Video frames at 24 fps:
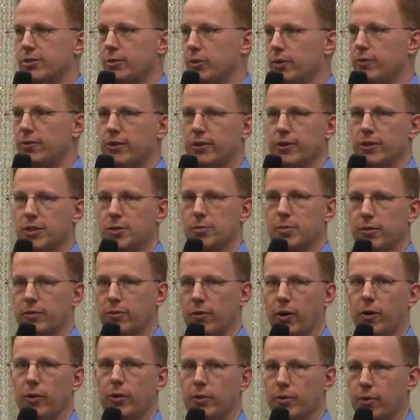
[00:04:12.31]
We've heard this
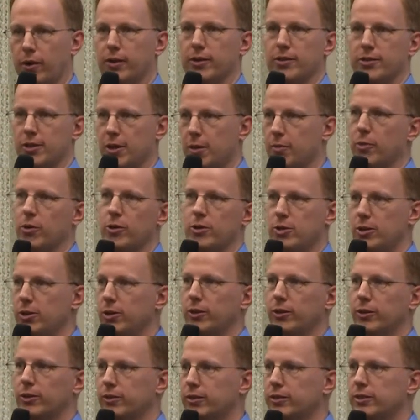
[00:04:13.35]
before. We want to sell more
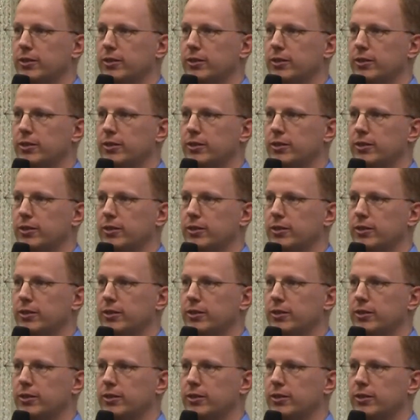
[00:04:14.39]
too.